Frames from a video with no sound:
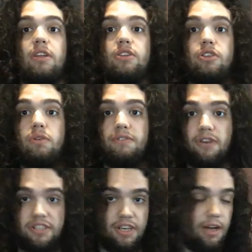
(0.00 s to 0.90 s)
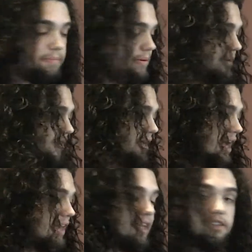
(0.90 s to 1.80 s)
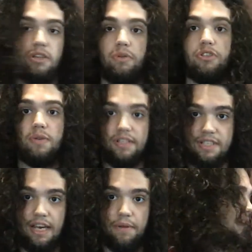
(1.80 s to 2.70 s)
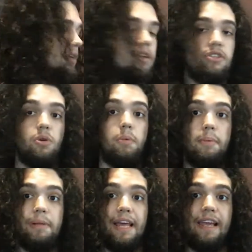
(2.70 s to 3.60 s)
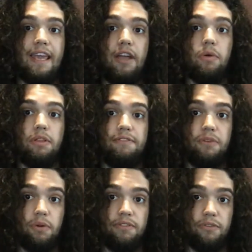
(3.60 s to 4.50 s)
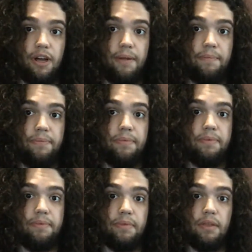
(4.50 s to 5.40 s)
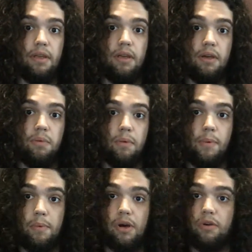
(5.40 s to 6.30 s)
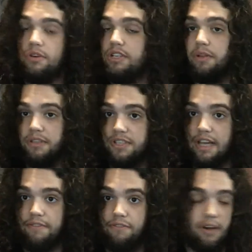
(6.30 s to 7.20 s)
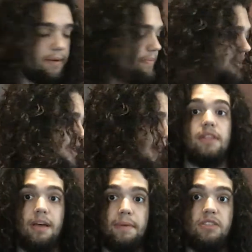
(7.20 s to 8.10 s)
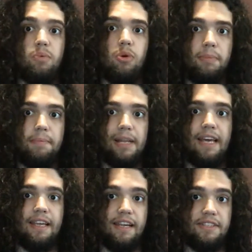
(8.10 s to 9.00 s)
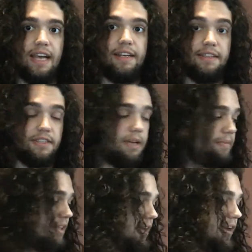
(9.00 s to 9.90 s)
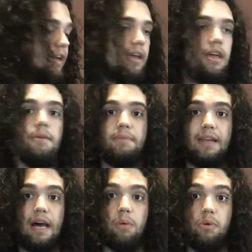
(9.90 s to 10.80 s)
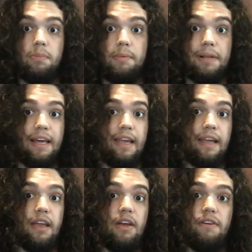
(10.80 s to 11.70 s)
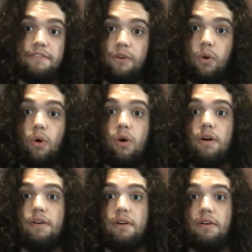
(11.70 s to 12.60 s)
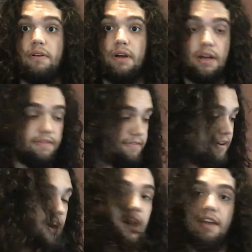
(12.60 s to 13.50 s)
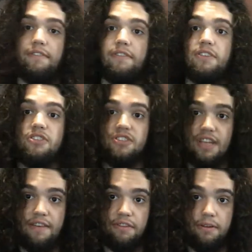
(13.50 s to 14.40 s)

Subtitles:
2 frets up and then 2 strings down. So we'll be playing here on the 4th fret when we were originally on the 2nd fret. So that means we will be playing exactly the same thing, but now we will be playing 4, 5, 7,